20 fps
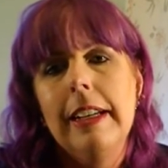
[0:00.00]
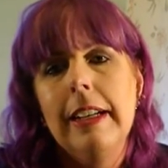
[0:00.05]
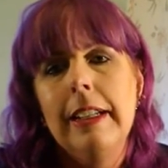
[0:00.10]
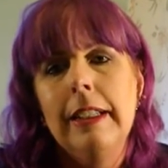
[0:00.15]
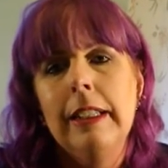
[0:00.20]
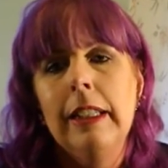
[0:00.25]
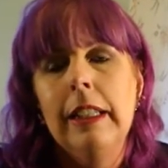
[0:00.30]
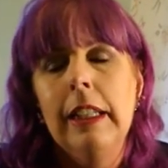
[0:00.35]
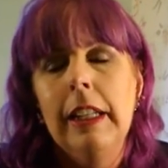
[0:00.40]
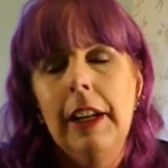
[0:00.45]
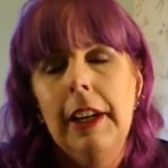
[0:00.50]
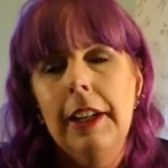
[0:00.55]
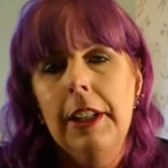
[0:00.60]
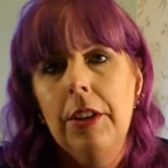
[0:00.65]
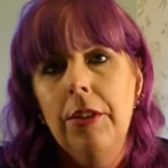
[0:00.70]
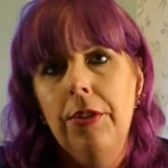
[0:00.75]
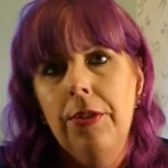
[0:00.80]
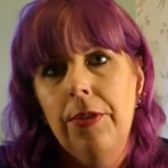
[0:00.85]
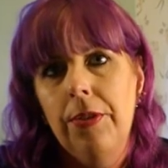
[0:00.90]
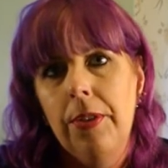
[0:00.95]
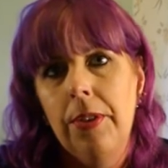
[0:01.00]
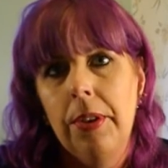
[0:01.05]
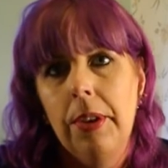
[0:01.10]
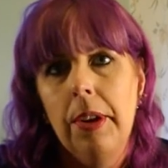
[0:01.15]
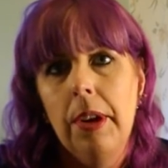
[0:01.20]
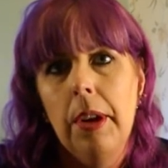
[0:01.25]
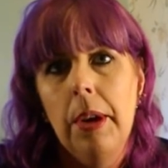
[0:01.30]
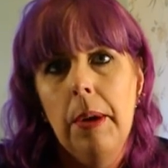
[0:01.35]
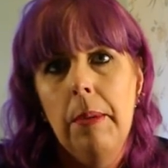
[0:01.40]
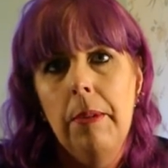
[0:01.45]
a lot of
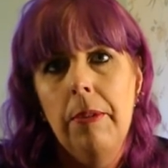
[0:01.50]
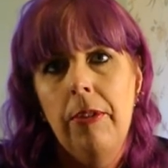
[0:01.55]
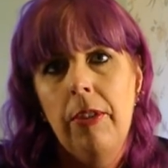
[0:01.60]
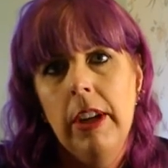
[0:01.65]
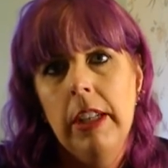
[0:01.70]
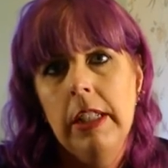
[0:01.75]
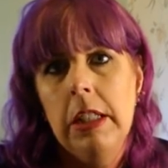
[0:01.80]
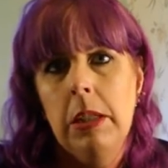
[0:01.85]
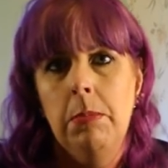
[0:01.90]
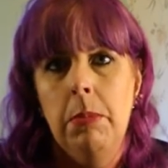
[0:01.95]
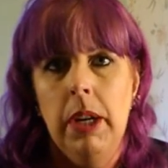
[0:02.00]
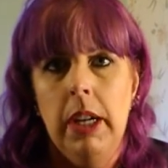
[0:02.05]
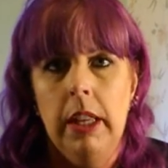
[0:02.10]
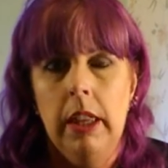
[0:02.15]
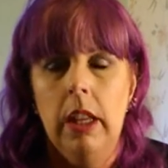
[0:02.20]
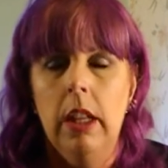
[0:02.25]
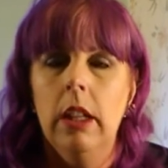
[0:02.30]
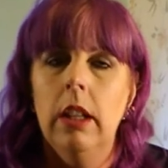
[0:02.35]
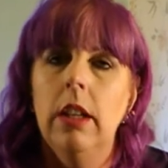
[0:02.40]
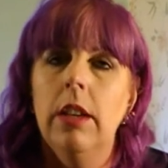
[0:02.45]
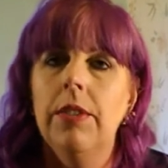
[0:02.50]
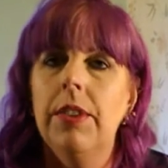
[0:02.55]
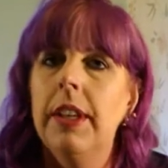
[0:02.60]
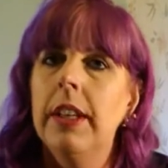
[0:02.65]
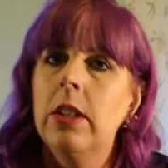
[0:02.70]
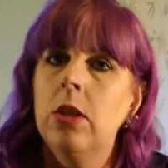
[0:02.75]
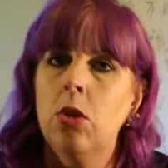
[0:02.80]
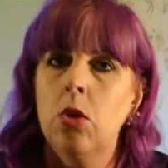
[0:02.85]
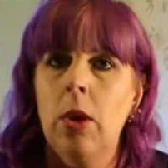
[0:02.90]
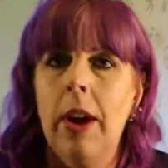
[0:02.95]
friends of mine that live
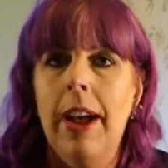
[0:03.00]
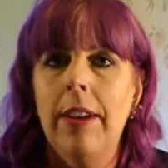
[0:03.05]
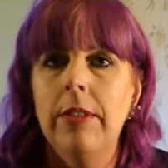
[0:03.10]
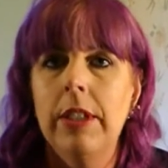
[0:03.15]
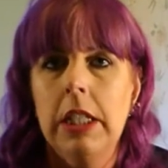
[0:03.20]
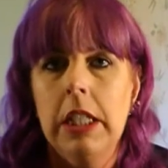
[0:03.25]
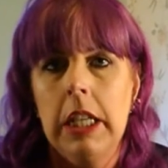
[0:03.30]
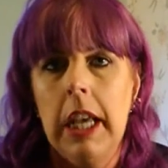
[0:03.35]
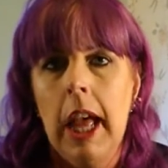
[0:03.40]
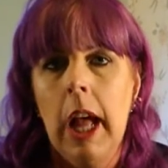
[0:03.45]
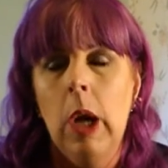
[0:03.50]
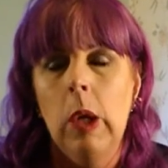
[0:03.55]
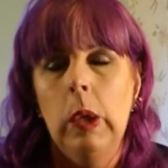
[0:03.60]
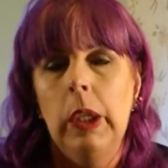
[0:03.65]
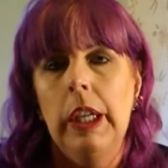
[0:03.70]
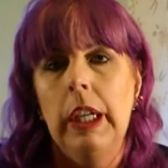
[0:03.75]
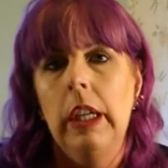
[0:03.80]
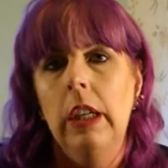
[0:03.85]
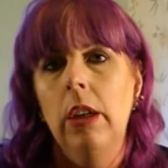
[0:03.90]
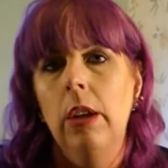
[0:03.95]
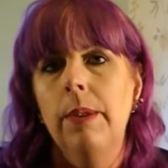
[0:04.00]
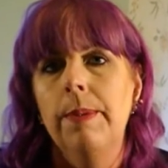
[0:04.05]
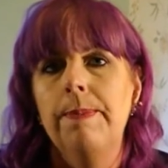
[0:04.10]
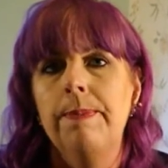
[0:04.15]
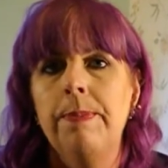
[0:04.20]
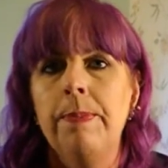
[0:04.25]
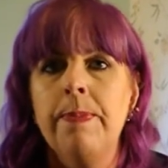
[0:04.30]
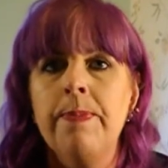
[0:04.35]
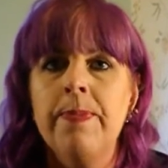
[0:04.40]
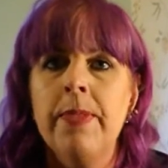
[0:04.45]
in Travis County,
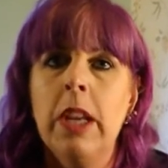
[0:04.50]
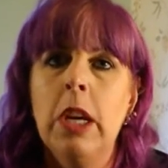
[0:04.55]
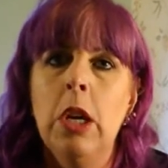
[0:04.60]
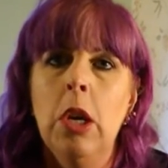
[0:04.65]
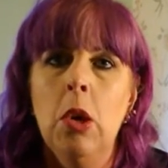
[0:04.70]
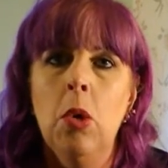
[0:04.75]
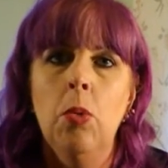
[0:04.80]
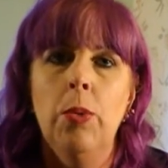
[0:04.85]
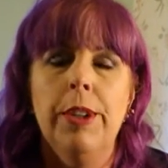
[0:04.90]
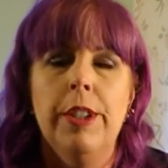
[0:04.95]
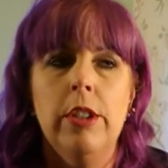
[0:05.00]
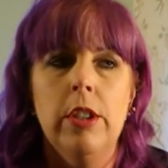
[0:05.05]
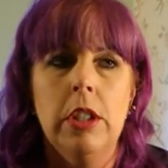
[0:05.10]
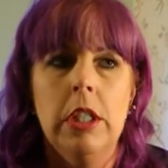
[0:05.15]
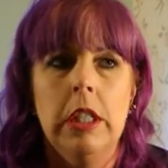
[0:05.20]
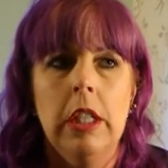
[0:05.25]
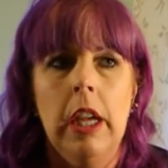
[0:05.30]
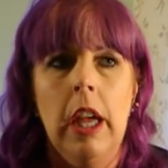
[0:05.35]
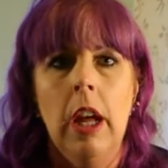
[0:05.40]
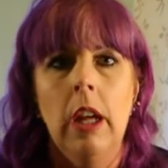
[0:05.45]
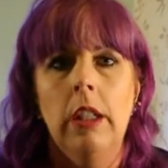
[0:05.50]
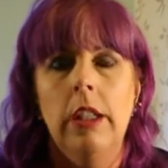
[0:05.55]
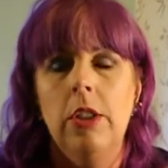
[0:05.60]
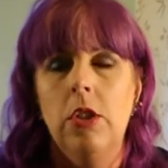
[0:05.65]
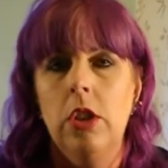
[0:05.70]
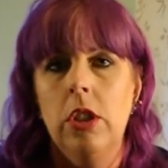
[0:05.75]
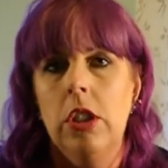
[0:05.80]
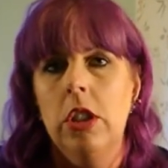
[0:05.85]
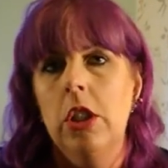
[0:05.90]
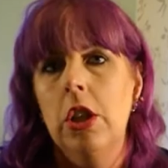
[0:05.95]
which is the county
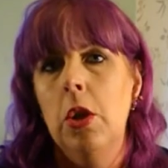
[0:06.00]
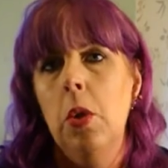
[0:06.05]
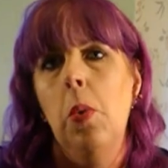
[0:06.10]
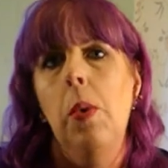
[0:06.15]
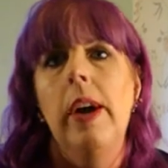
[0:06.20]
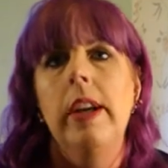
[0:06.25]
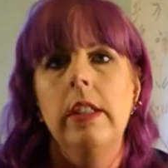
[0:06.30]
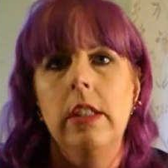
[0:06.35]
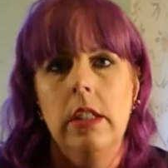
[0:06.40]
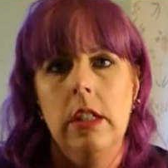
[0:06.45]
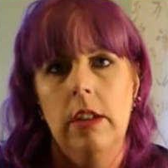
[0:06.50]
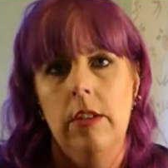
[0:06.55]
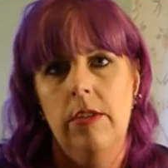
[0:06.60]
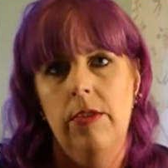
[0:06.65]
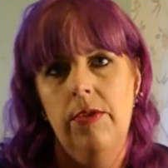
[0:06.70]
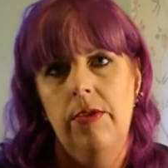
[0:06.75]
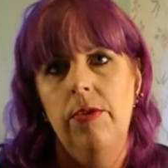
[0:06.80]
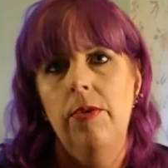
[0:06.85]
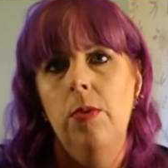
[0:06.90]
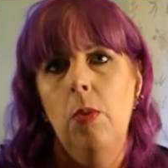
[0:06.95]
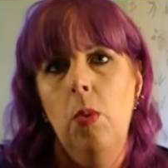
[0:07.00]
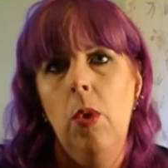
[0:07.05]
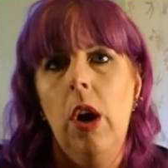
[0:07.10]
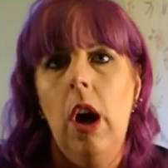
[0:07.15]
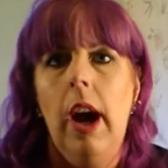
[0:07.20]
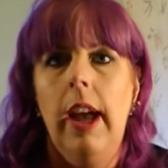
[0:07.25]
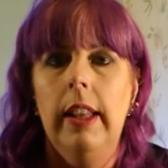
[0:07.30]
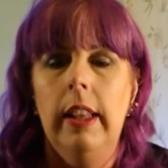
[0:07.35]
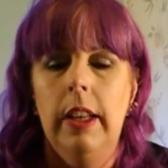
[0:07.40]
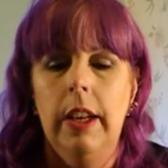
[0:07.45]
just to the west of
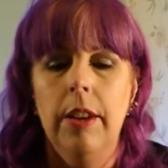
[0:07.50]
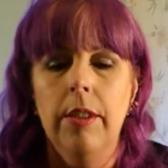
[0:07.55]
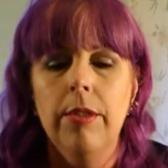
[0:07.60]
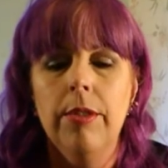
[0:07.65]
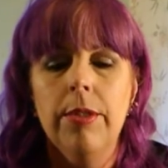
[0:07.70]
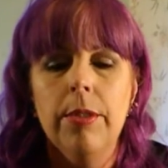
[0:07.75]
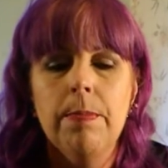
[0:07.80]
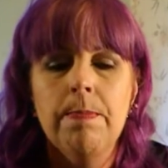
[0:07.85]
where I live,